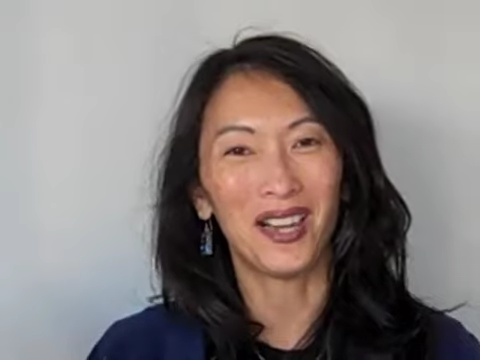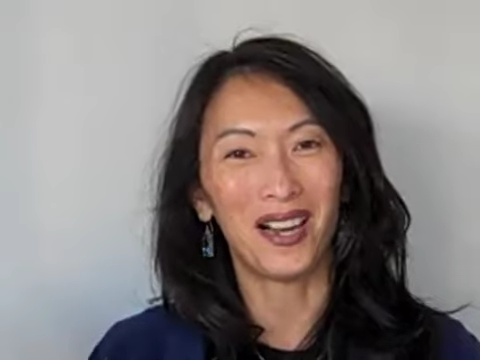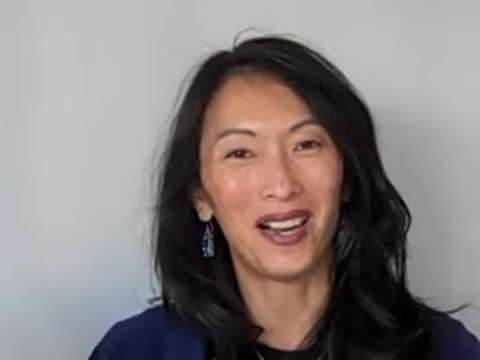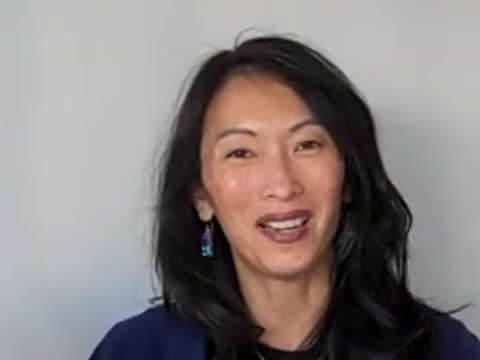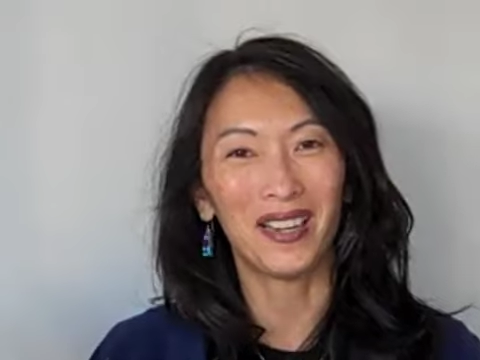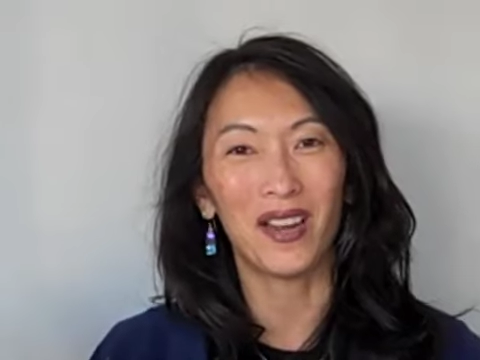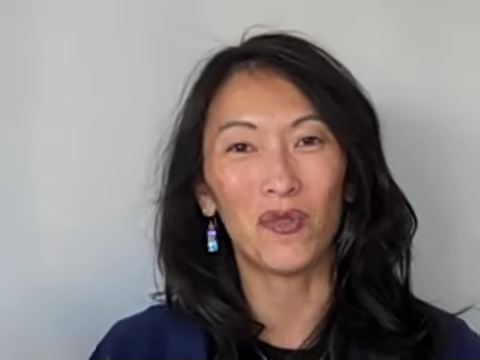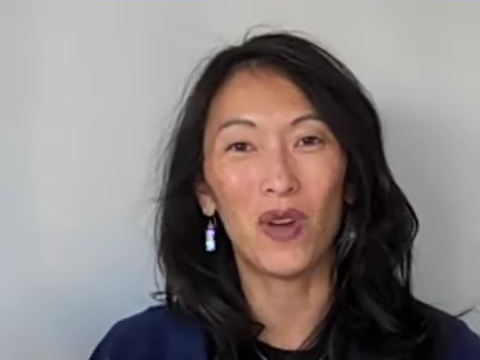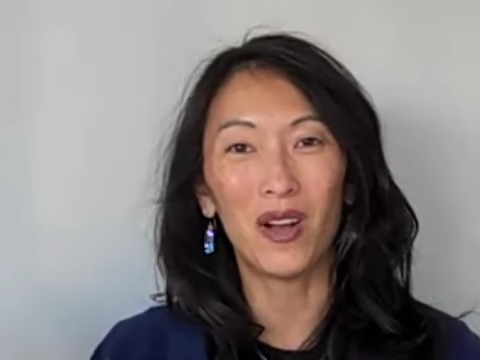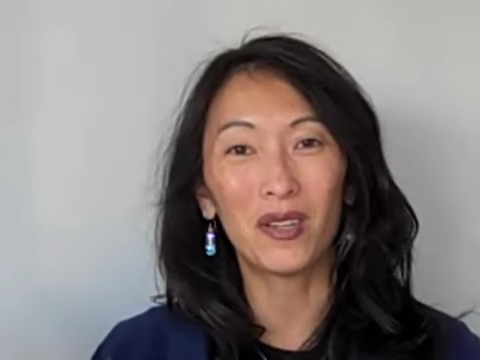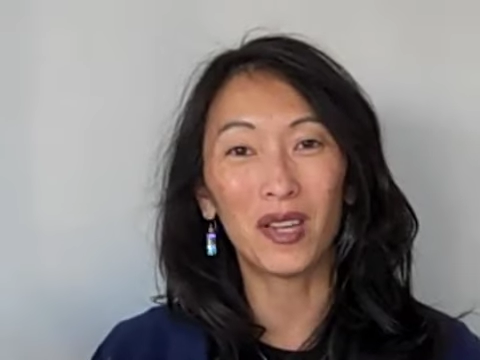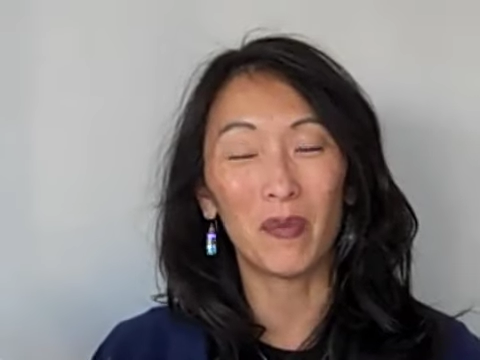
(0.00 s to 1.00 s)
Yohn, and
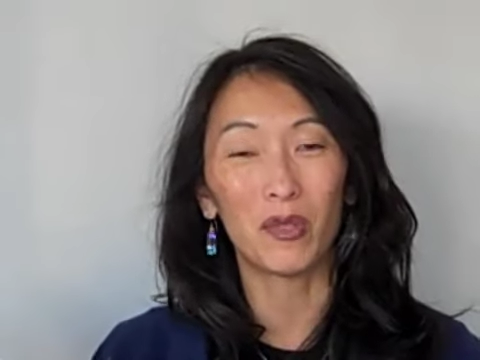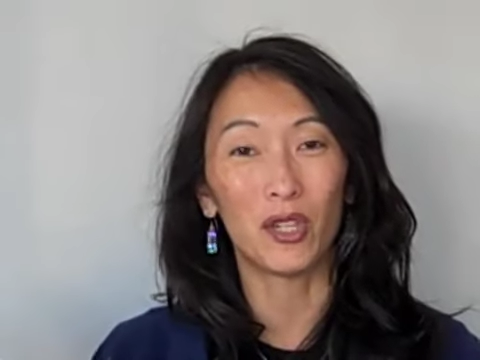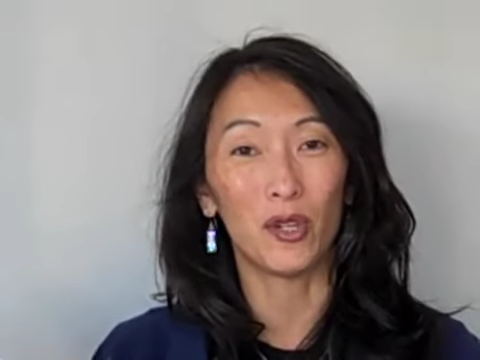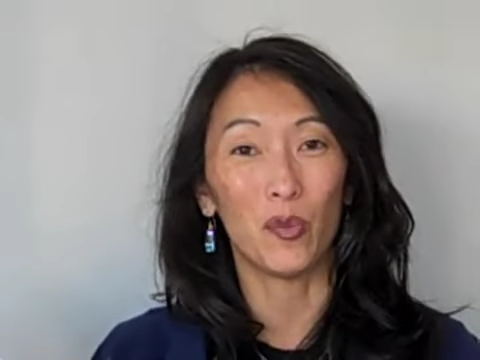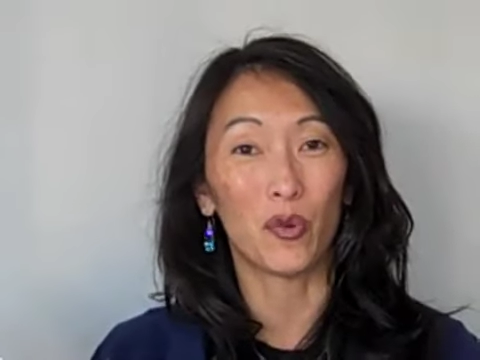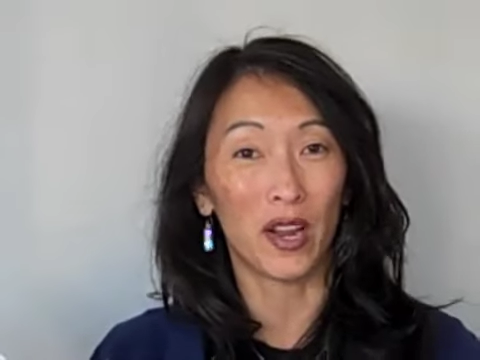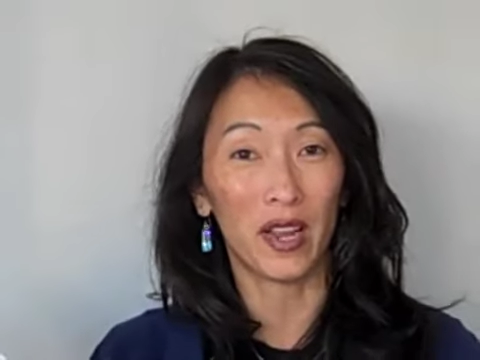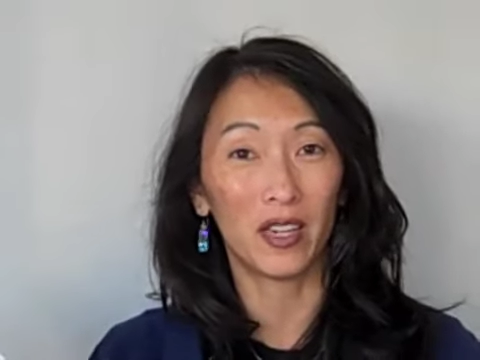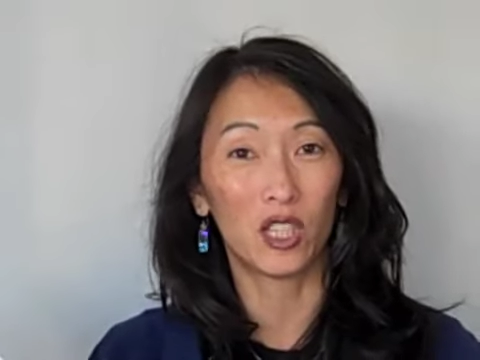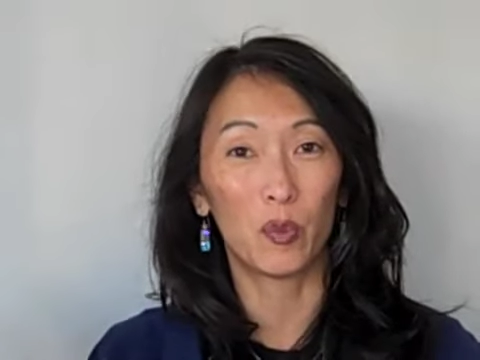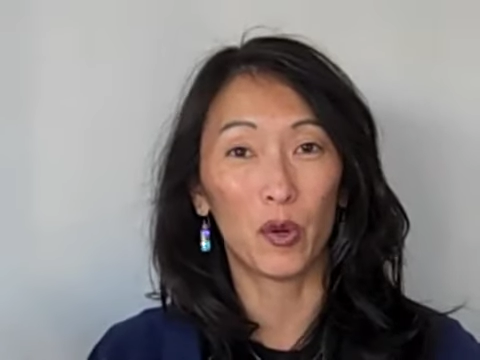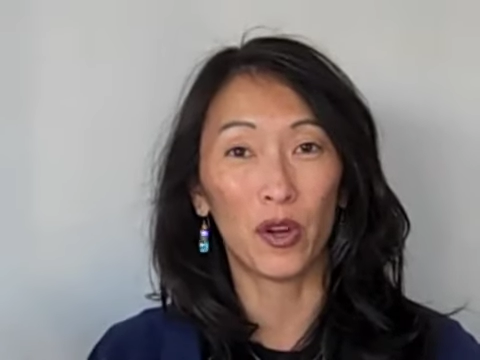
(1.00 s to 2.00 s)
welcome to Brand
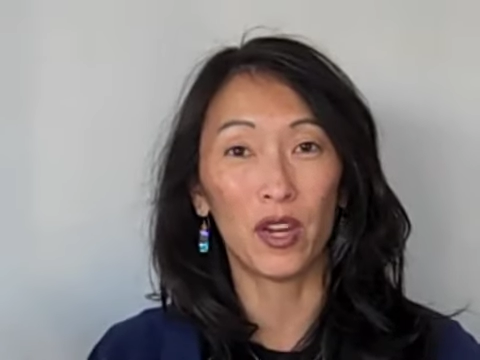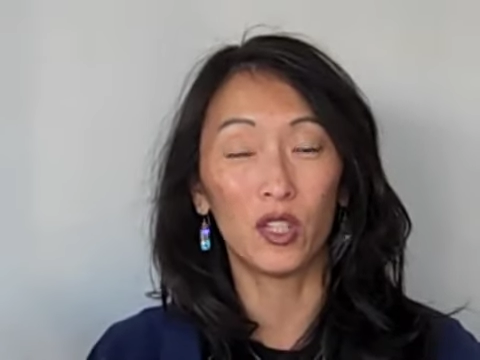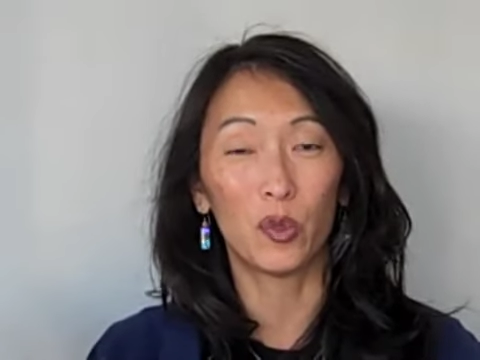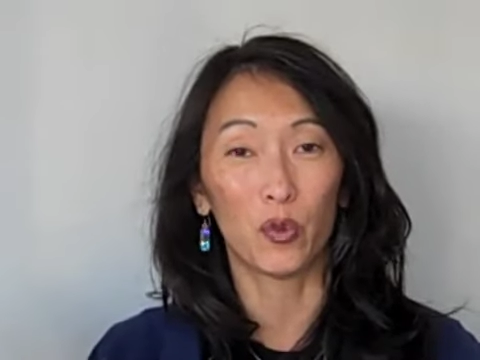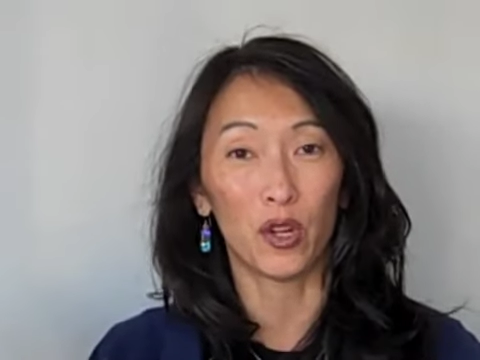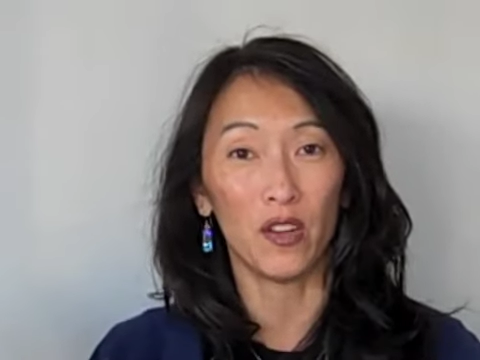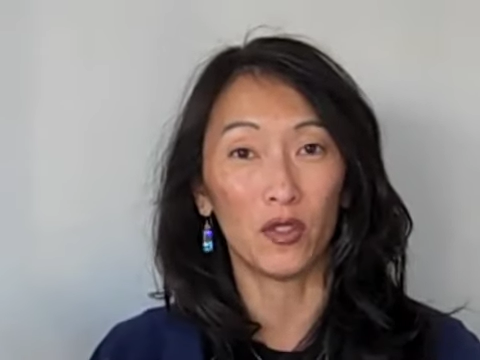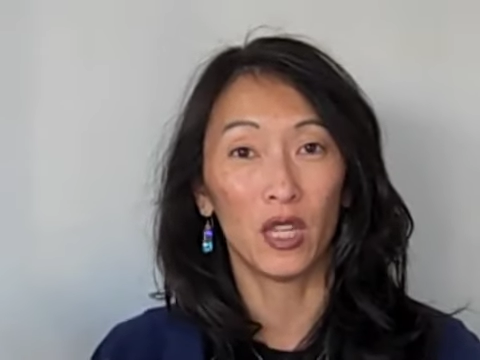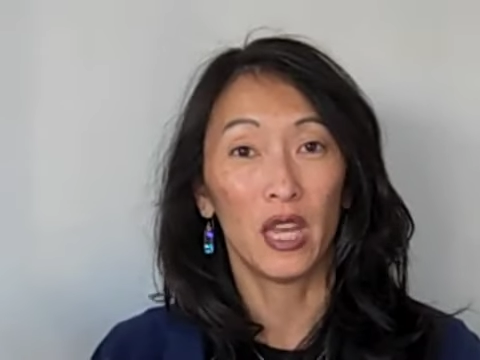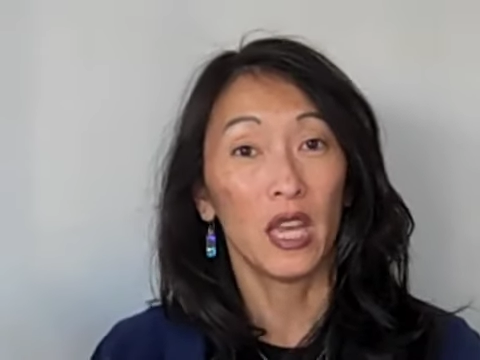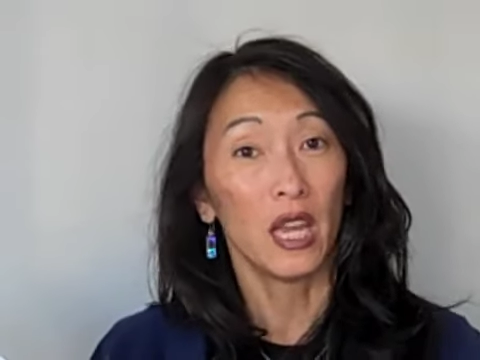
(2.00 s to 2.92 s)
Experience Briefs,